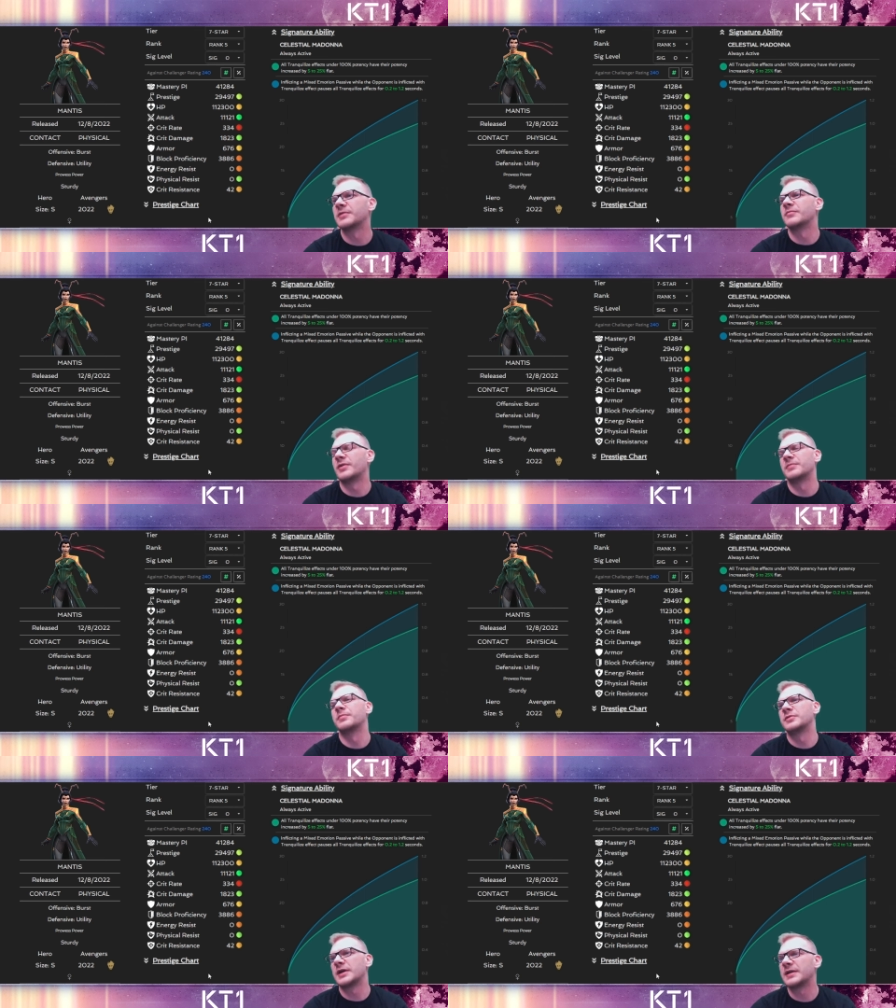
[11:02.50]
Well,
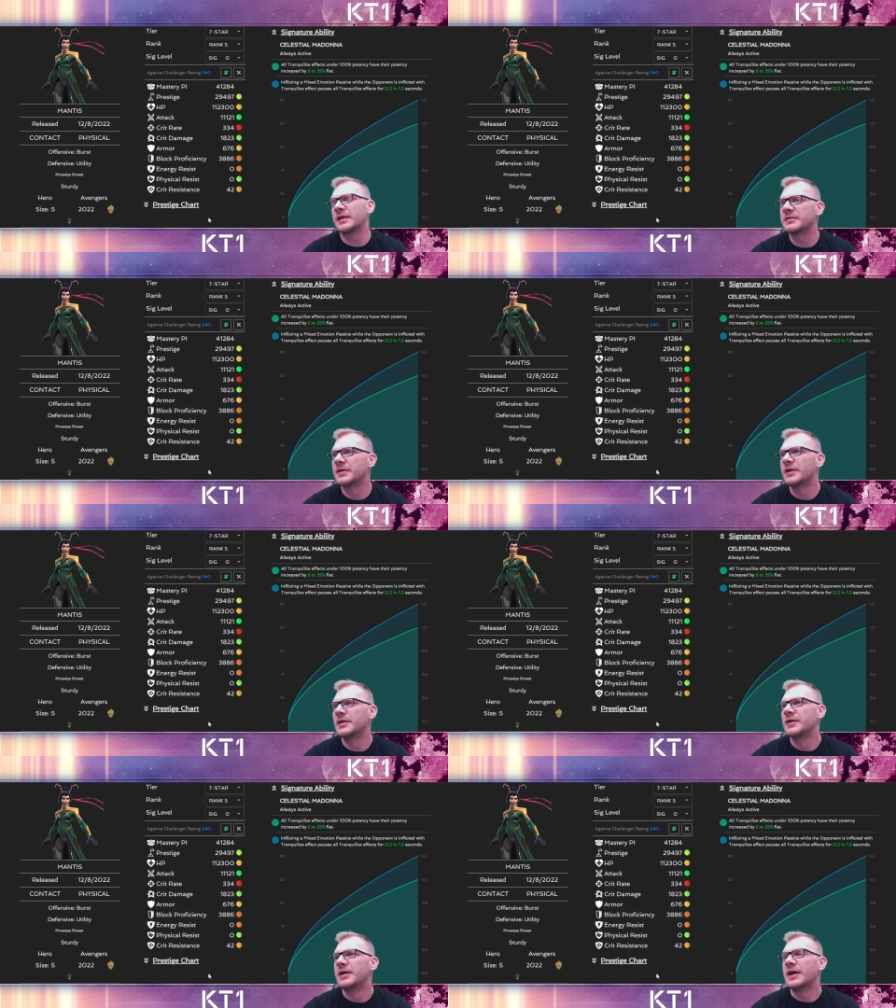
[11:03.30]
I,
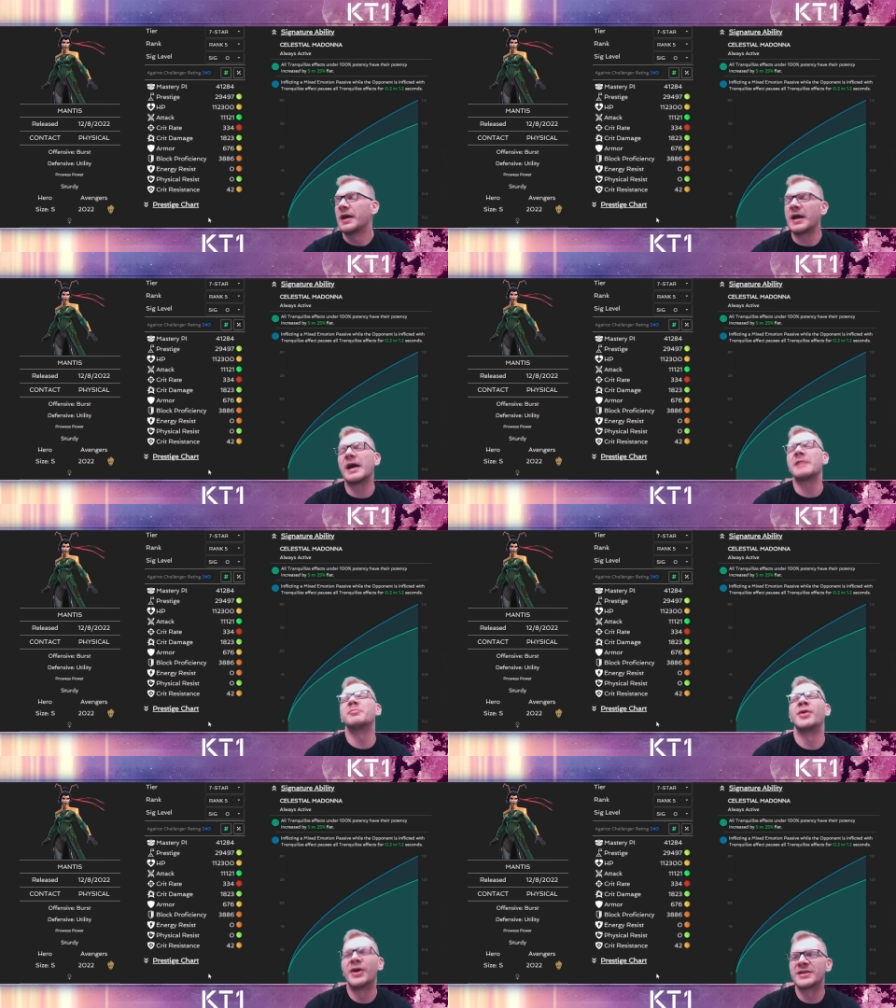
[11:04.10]
I
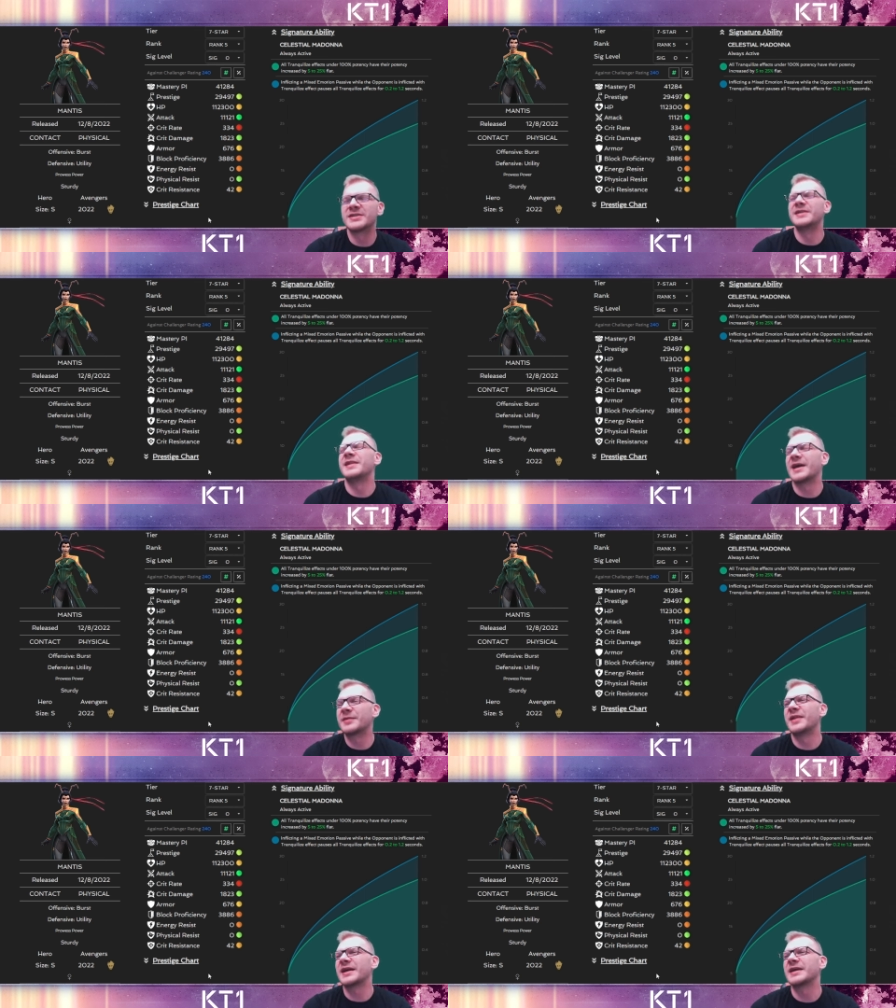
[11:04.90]
personally like
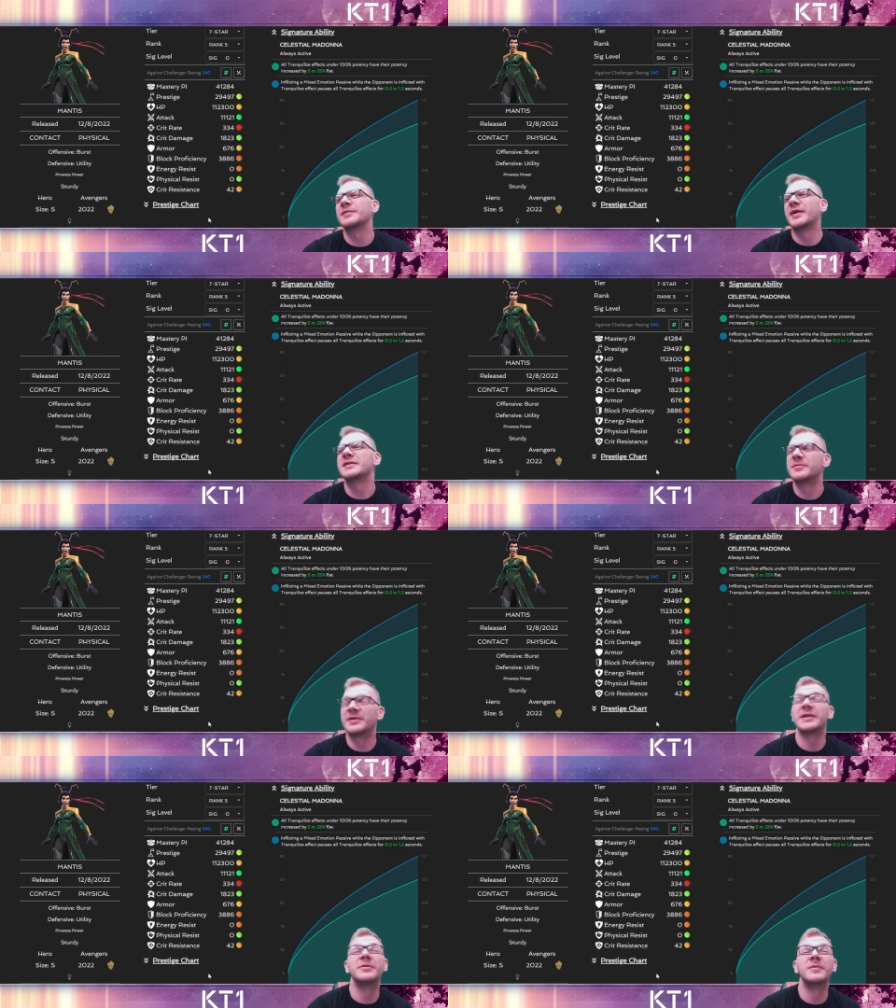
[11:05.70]
Black Cat better, but
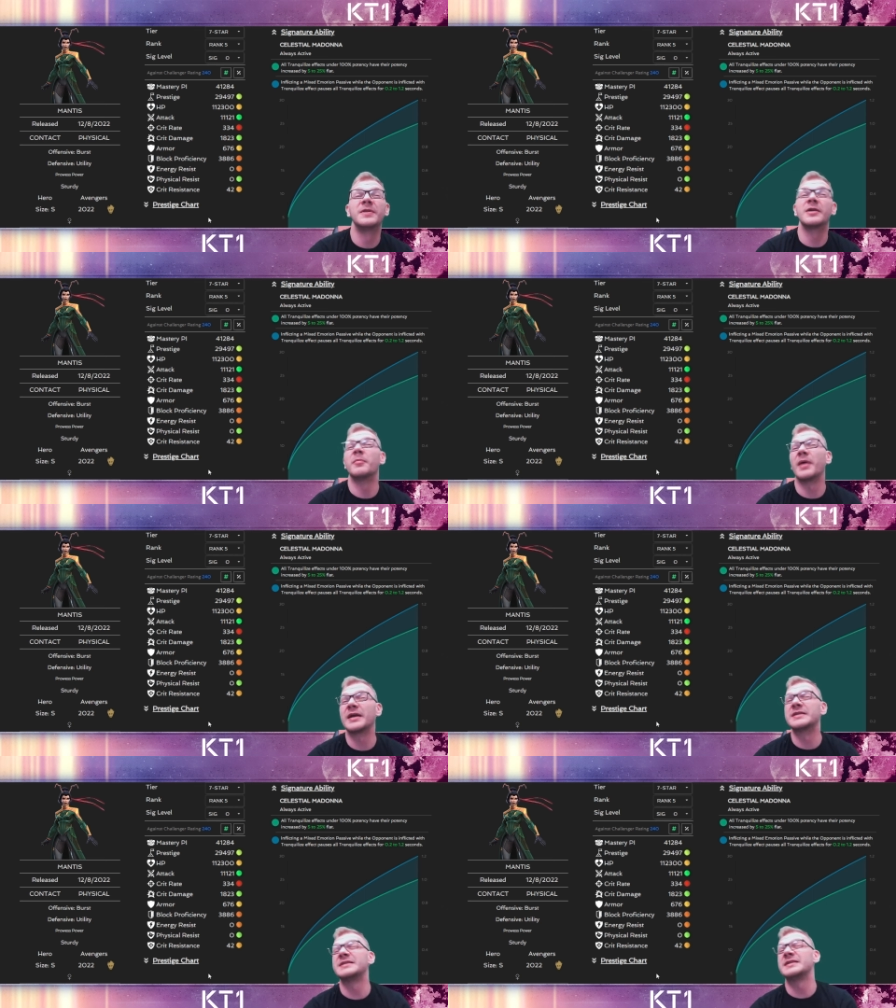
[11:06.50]
I do think
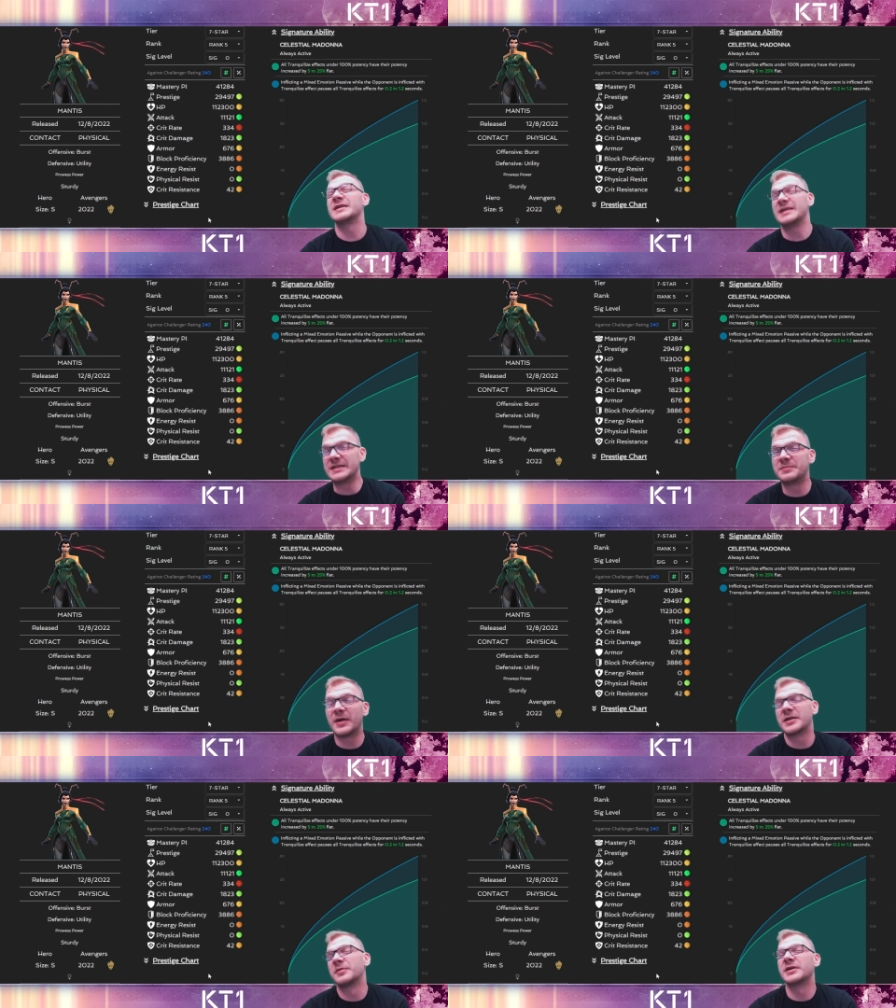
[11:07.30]
Mantis is
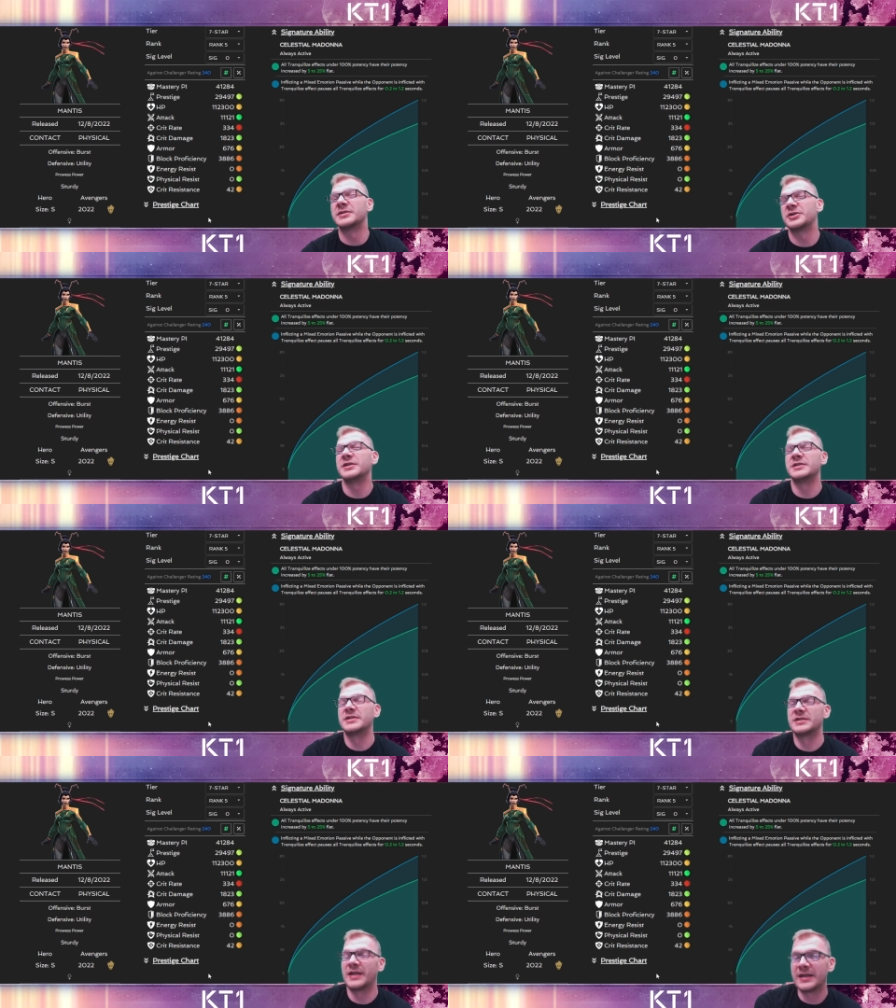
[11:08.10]
better because she's
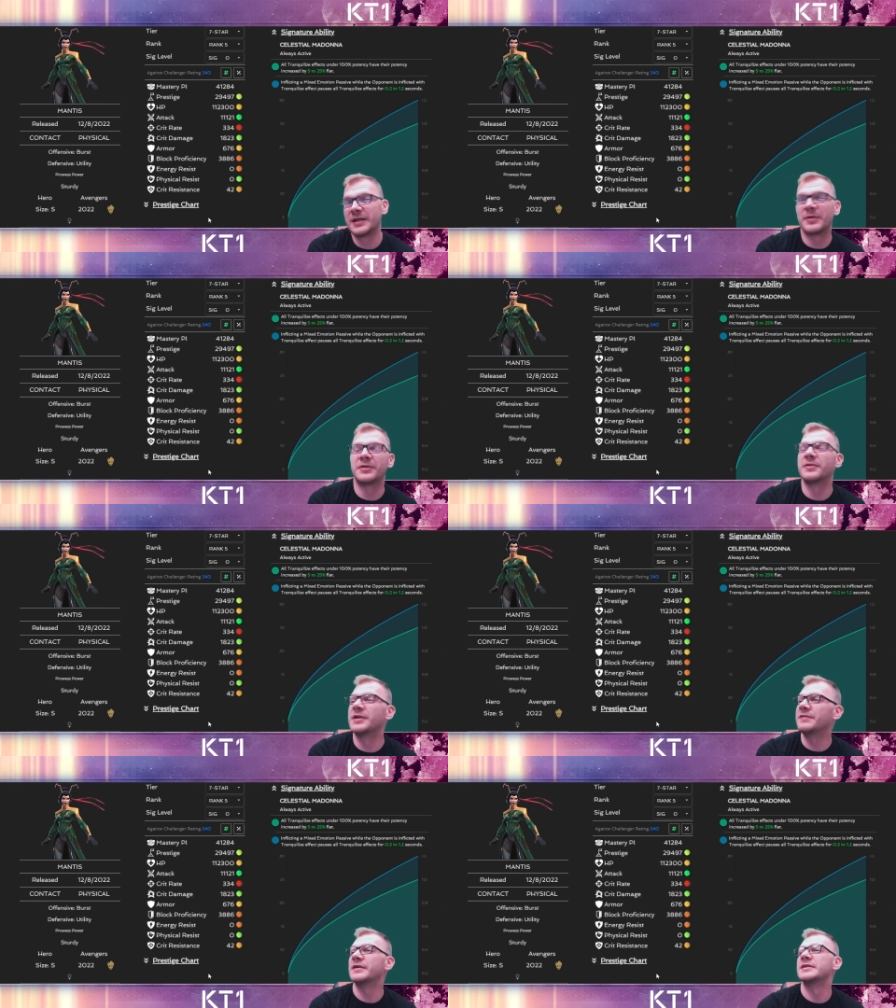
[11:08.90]
slightly better on
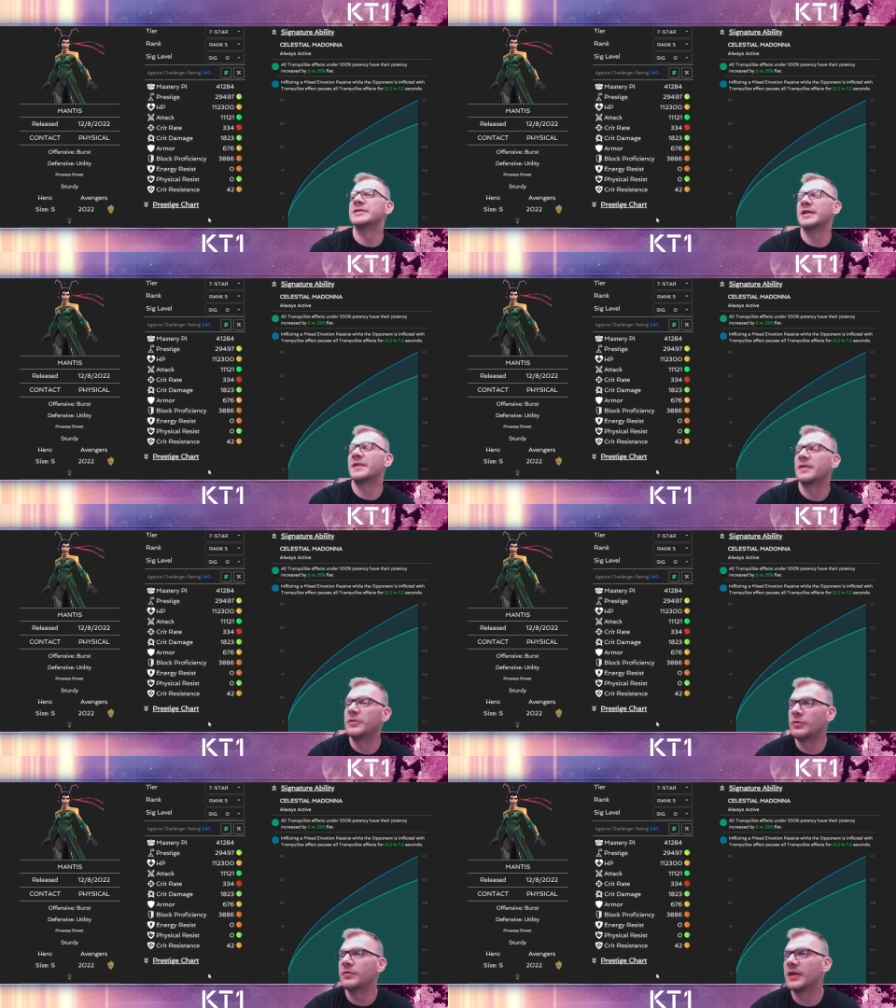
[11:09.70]
defense, and I
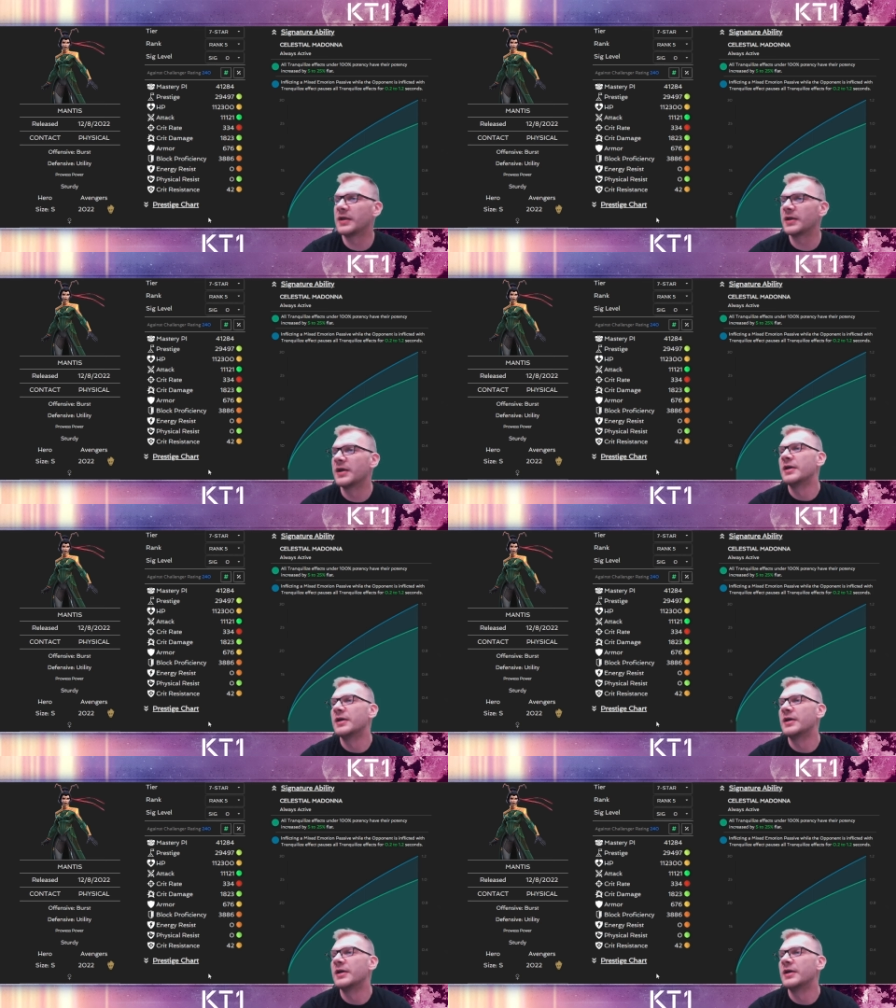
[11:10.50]
do think